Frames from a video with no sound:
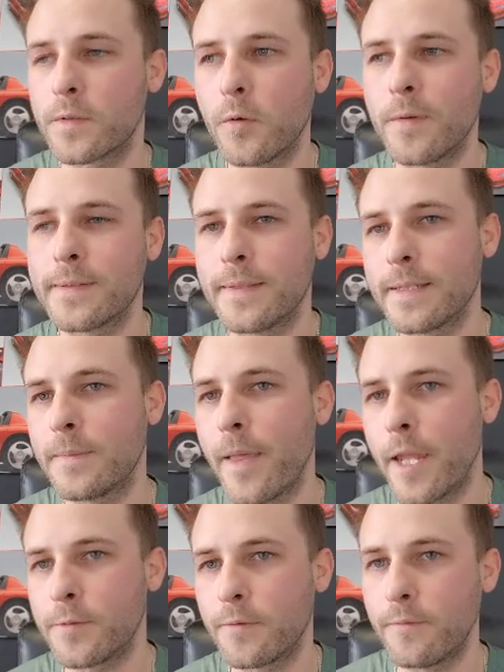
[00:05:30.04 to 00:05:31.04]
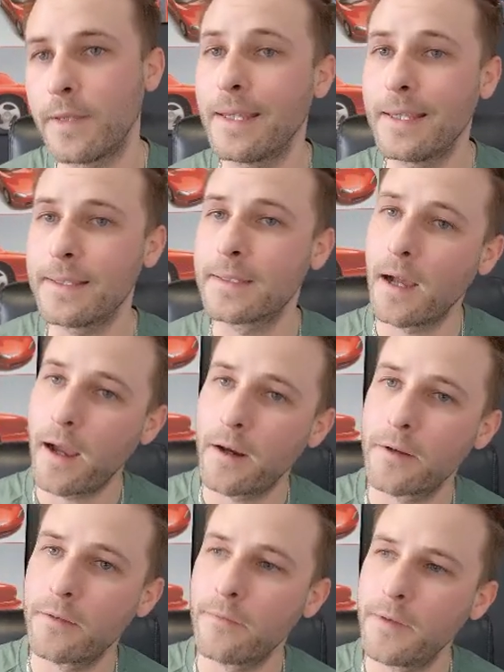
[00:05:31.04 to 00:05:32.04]
though is this management fee is
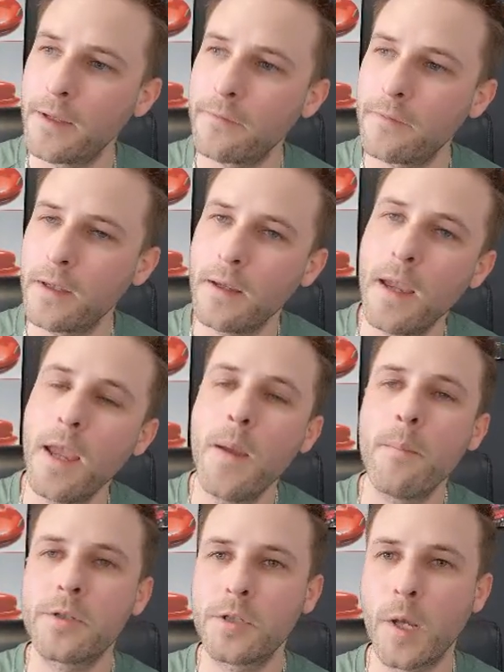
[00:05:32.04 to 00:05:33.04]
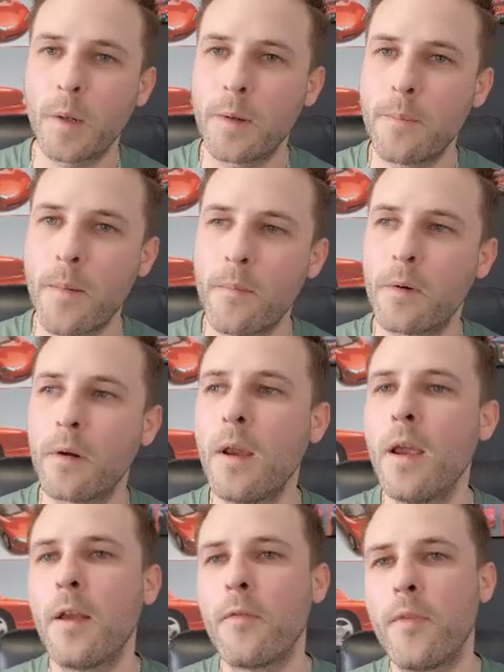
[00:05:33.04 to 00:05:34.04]
higher than VFV, but you got to remember
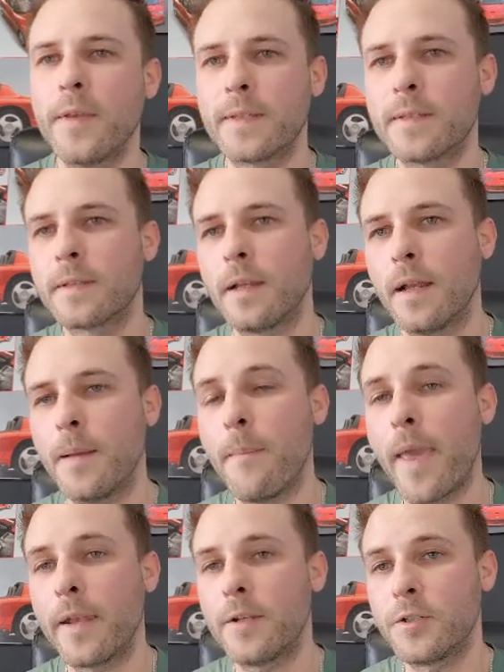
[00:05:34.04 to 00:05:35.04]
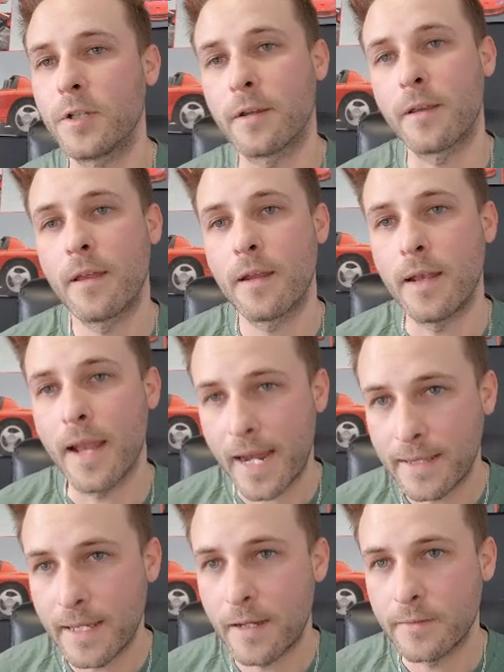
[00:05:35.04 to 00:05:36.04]
this is managing
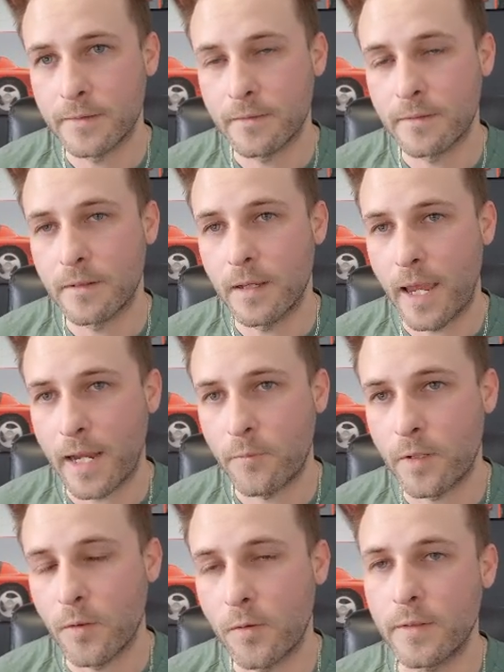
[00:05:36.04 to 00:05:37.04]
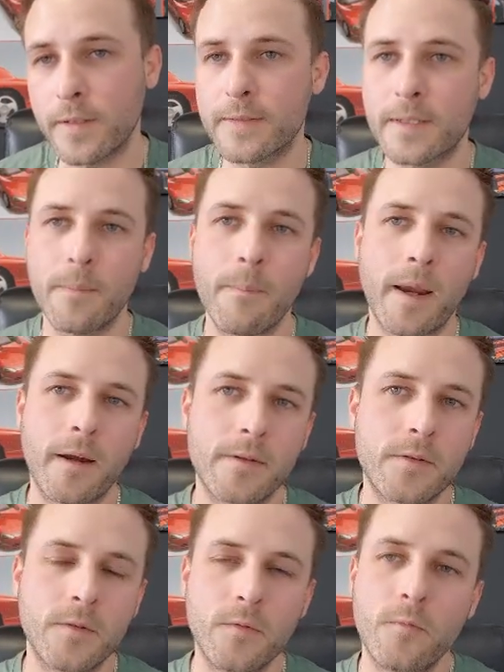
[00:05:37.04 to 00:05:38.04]
9,000 equity holdings compared
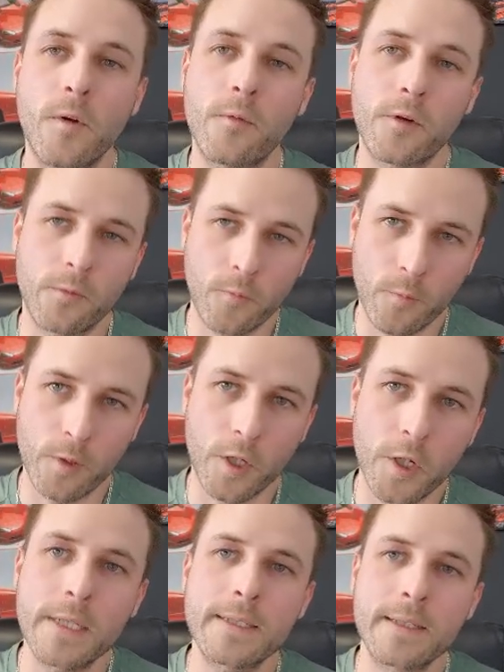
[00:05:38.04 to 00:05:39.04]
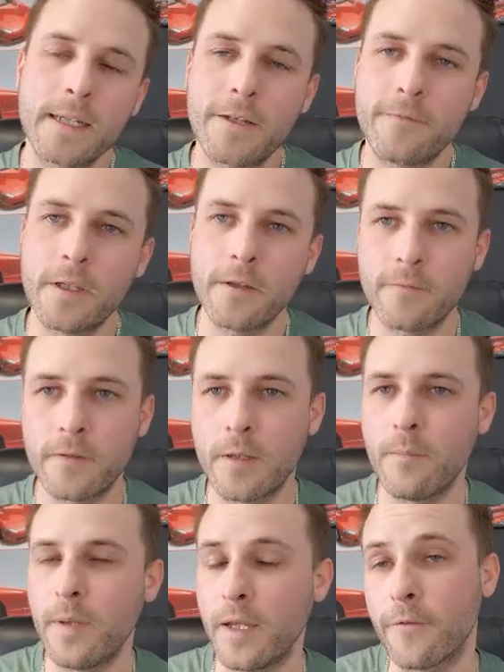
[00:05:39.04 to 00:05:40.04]
to what we're going to see in
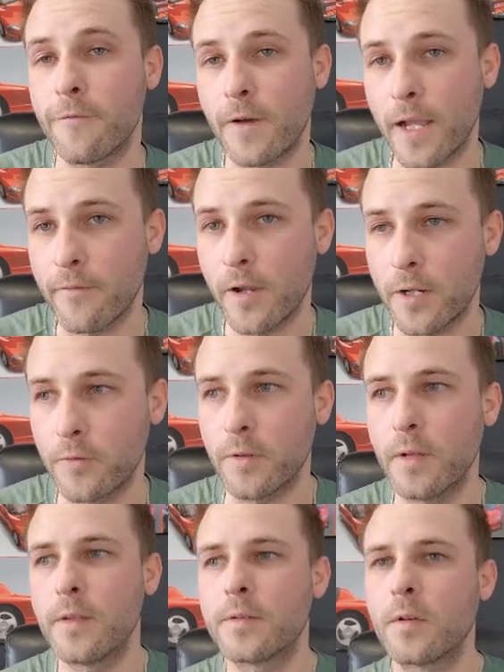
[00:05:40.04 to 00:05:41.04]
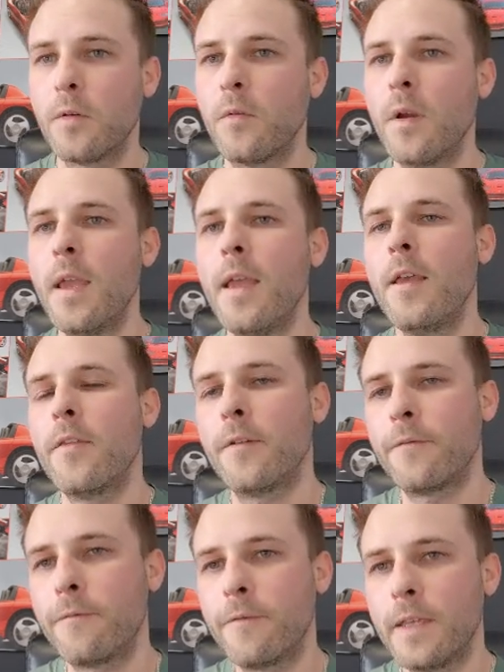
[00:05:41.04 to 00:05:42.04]
VFV being 500. So the
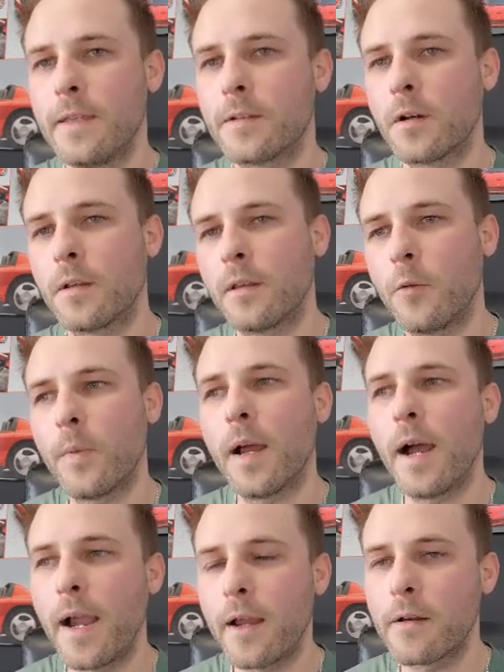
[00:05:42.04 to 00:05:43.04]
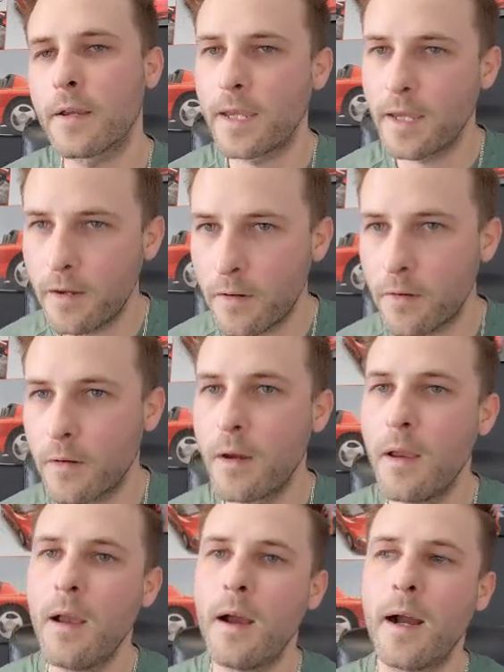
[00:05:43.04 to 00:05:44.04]
fees are a little bit higher here,
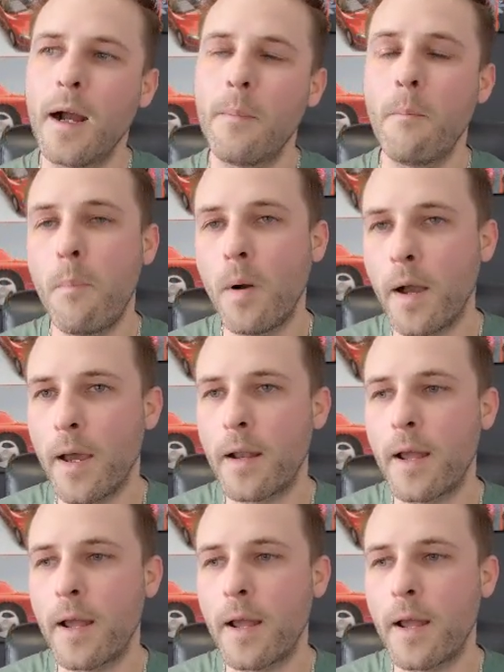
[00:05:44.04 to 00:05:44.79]
but